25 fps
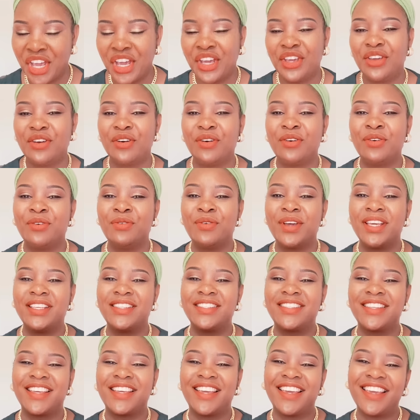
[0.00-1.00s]
You're
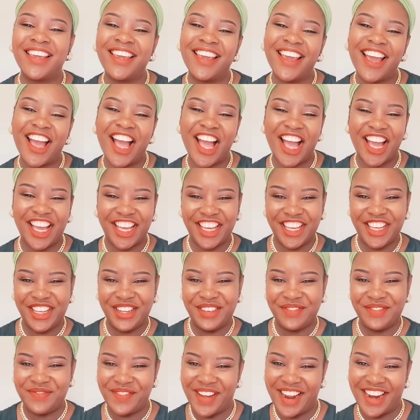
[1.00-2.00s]
always here
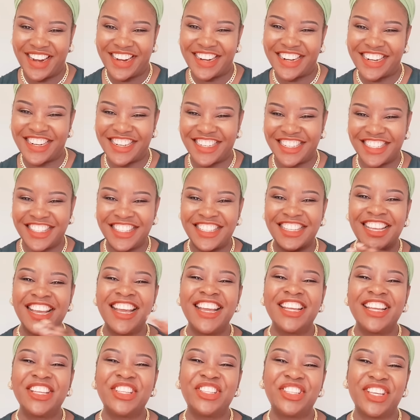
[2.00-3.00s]
in my heart.
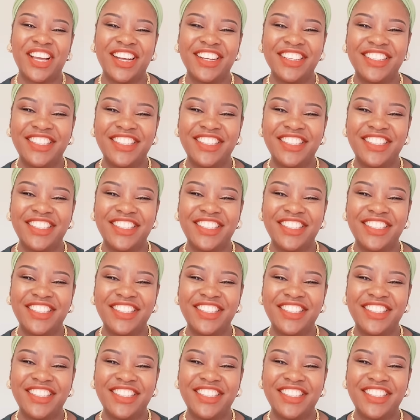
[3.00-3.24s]
Ciao,